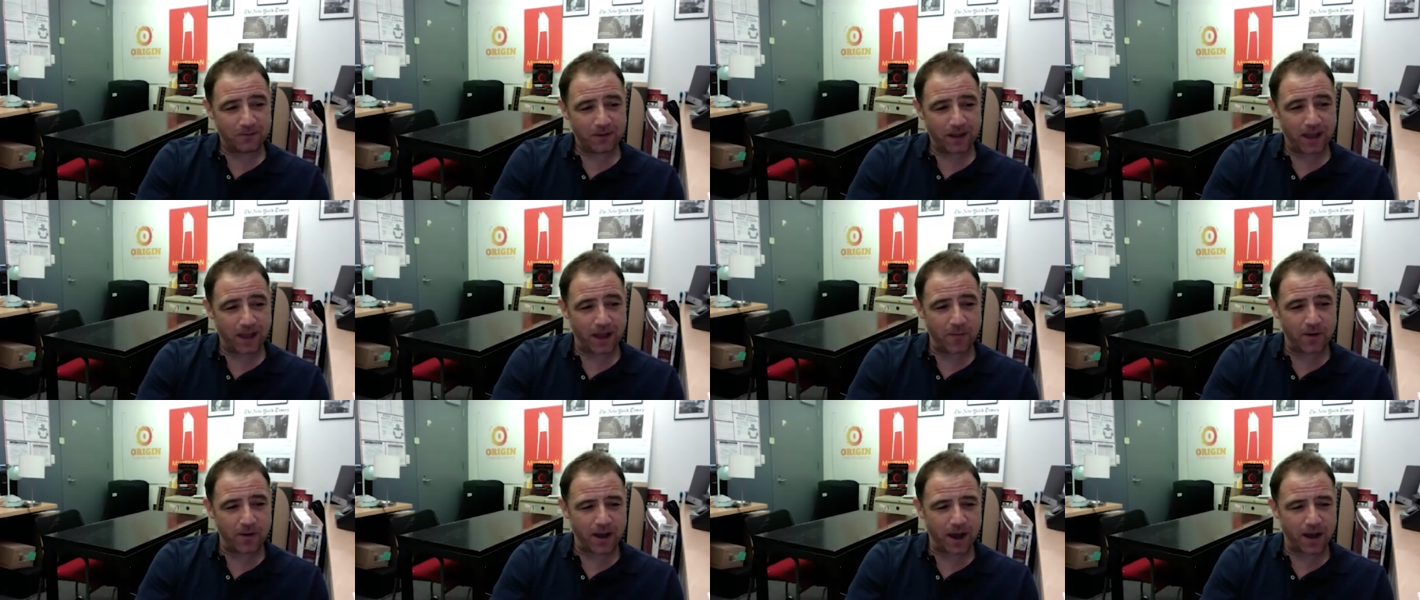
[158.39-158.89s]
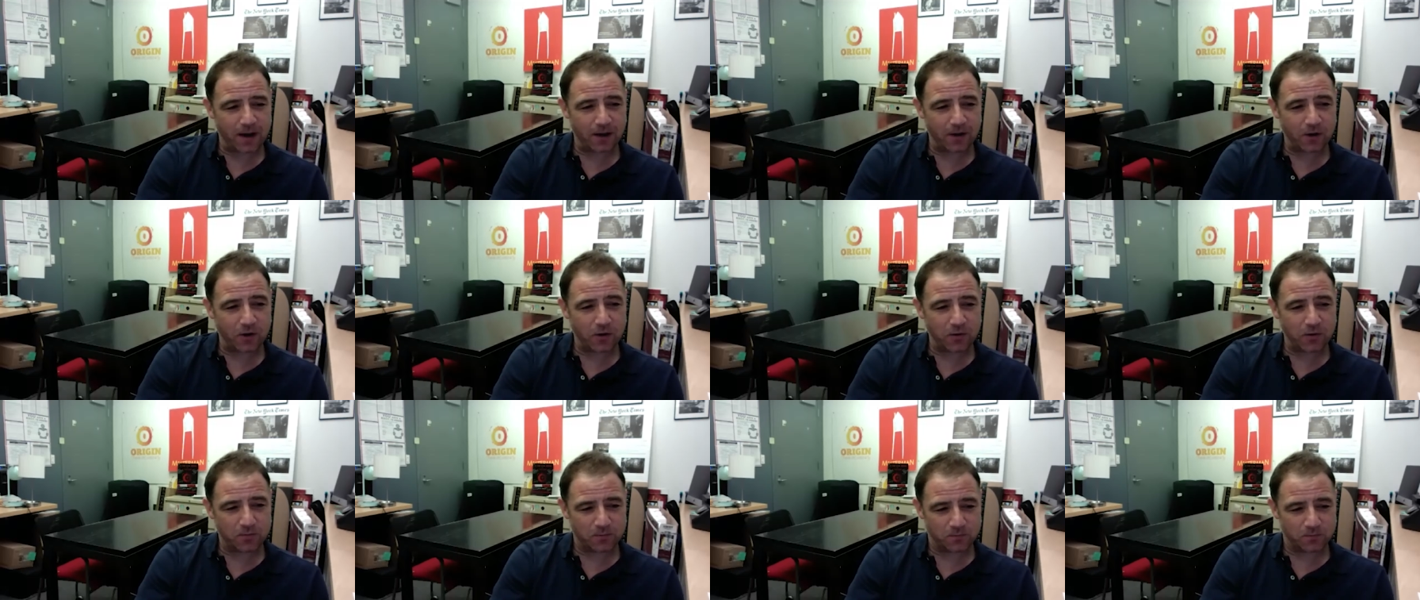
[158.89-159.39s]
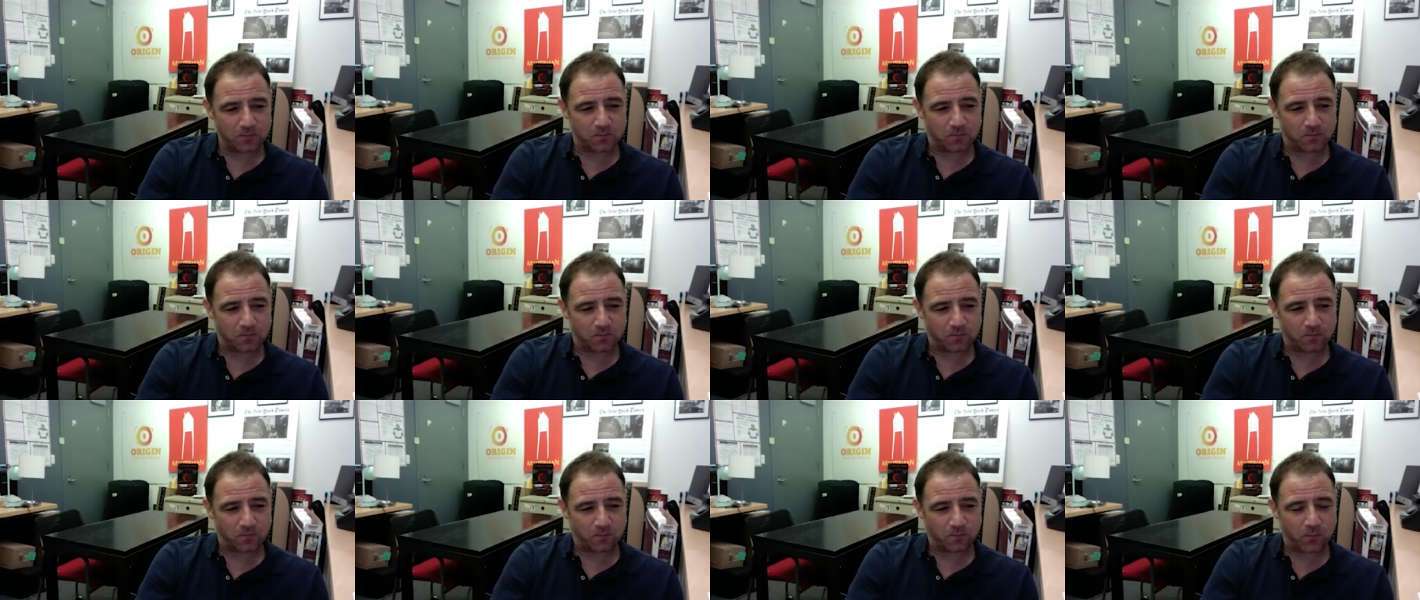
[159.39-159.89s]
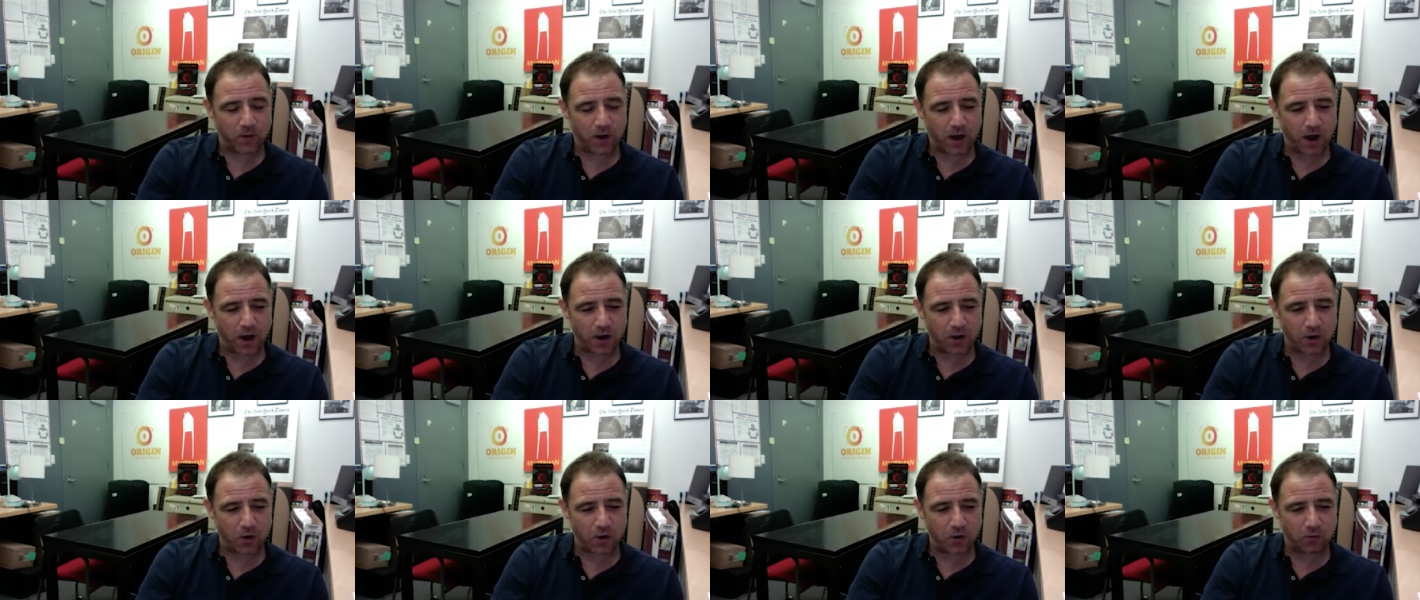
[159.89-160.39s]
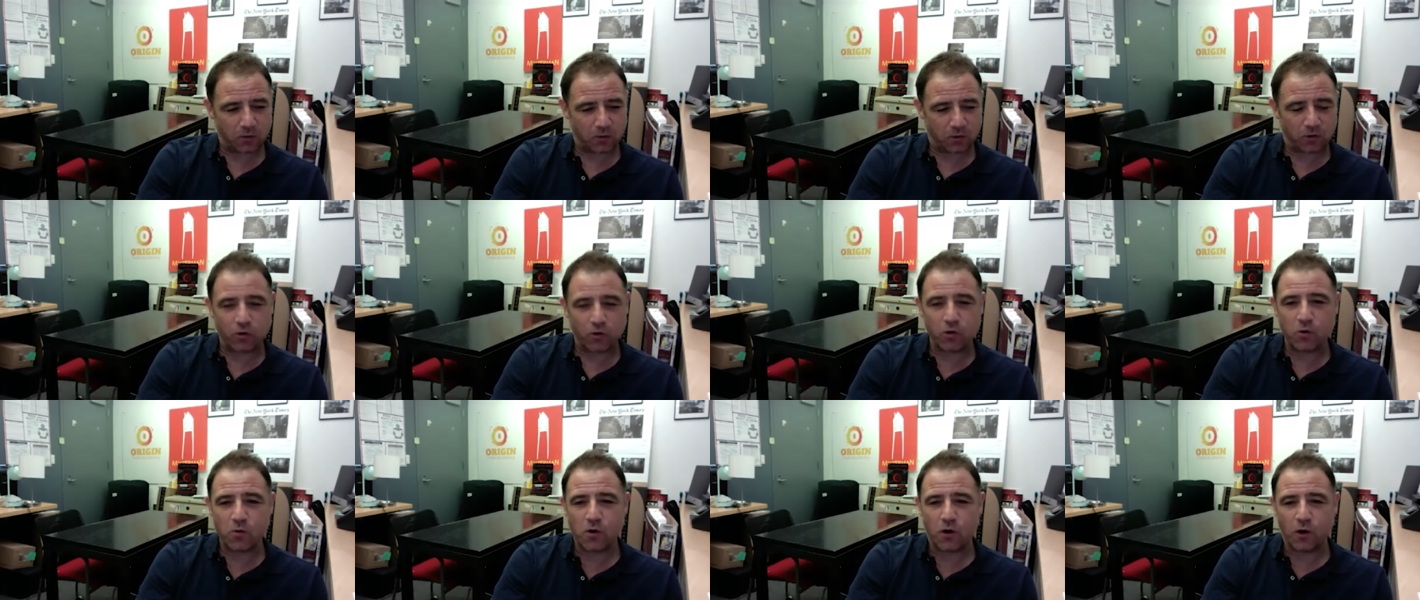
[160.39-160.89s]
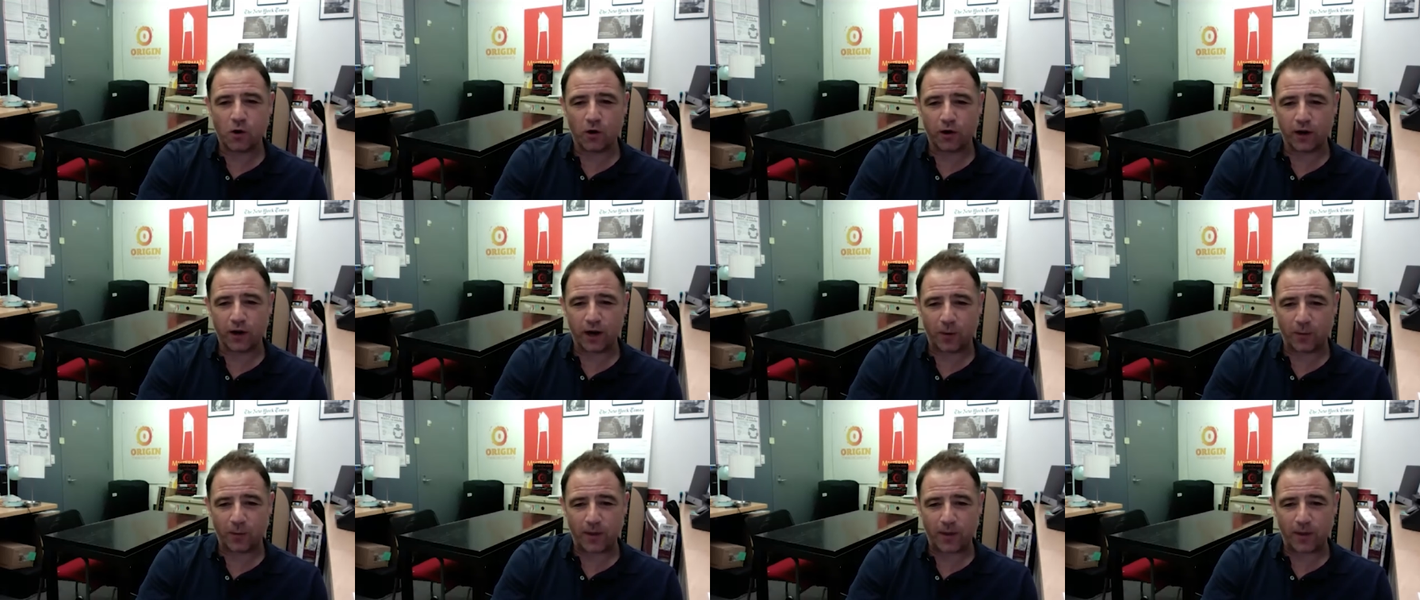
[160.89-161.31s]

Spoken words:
we got a good crew going here.